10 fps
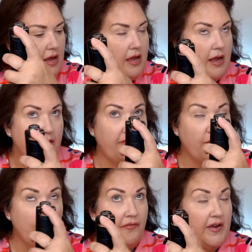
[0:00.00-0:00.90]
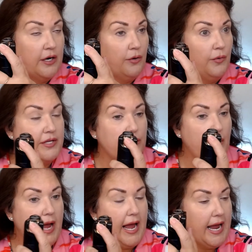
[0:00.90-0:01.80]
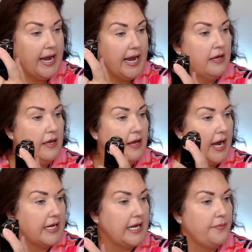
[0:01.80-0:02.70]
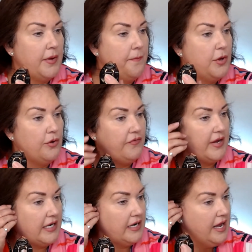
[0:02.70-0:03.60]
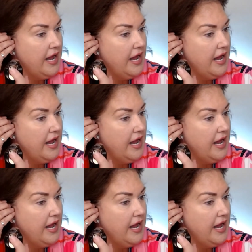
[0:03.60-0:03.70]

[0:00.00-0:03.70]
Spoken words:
I'm 4 finger widths away. I keep it moving.